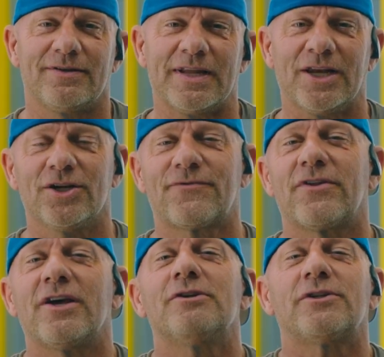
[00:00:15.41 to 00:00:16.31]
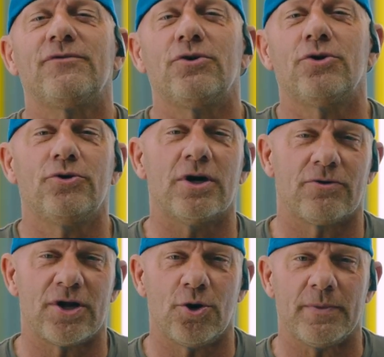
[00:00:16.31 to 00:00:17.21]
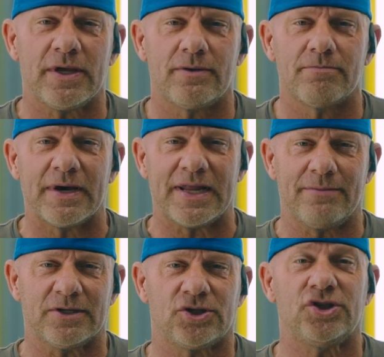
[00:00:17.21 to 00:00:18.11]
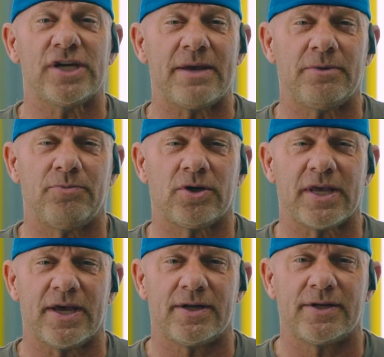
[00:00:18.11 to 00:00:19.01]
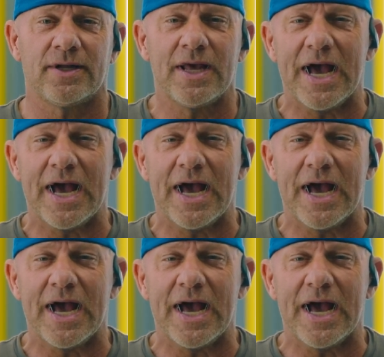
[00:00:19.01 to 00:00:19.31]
Now look, for those of you who don't know me, my name is Jamie Buchanan.